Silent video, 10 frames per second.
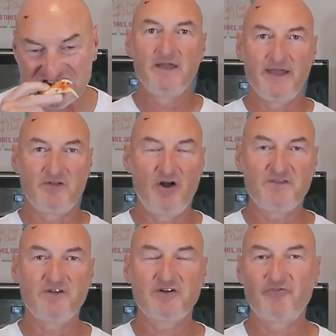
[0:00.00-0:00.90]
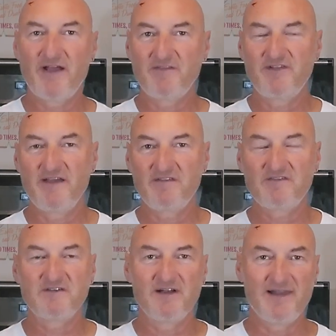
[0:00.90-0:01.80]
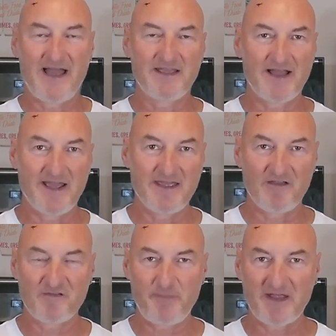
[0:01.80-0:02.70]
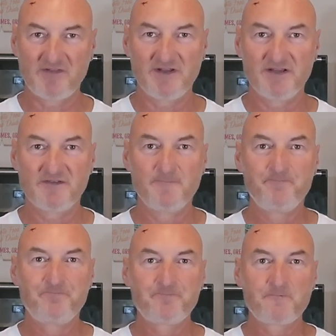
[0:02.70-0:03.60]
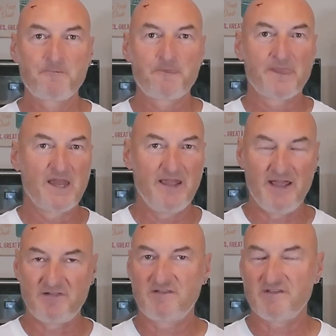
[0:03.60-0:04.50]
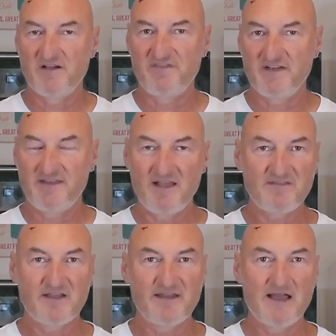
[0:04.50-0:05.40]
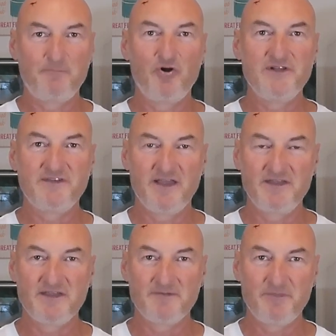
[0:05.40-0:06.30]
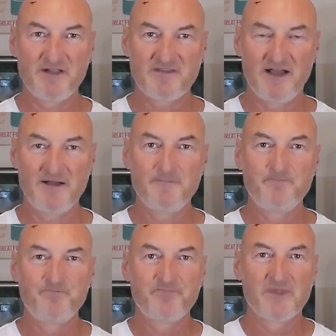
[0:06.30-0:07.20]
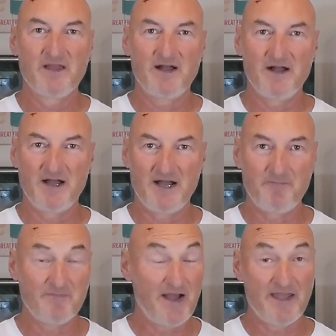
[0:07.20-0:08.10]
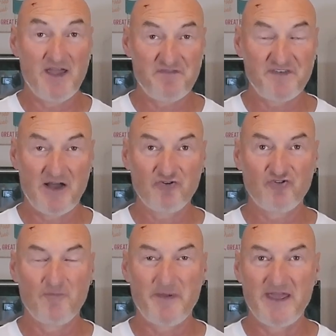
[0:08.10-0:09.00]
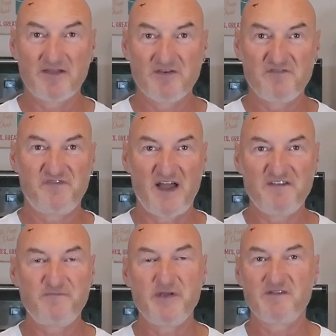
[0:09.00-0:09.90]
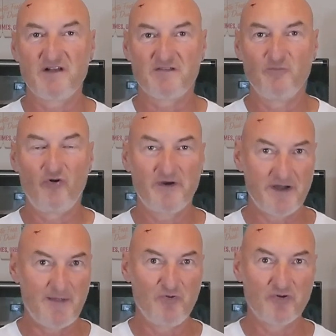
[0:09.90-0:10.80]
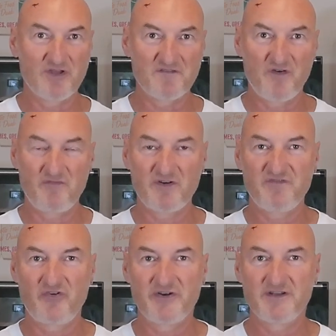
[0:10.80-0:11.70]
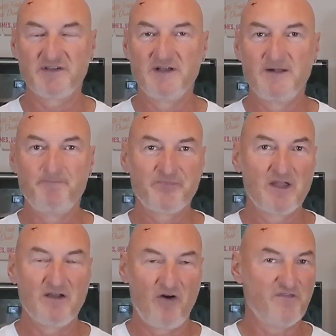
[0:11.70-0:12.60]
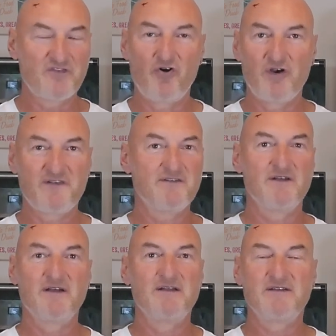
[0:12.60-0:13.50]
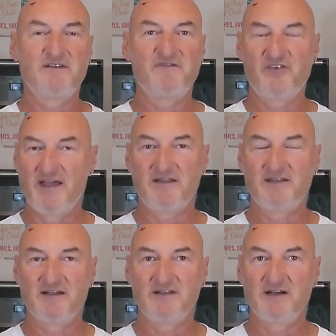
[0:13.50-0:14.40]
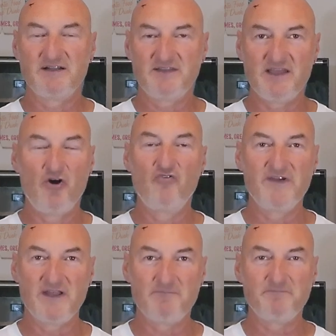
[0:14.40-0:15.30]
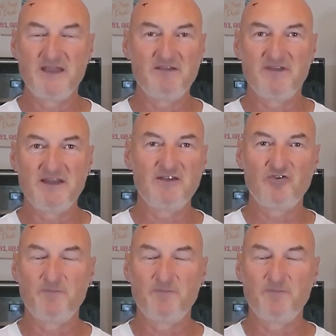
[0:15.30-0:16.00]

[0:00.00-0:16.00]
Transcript: And also the crust tastes like I expected it. It's a fantastic Neapolitan pizza. I have now to bake 5 pizzas more. I'm looking forward for it. Of course, the oven and me, we need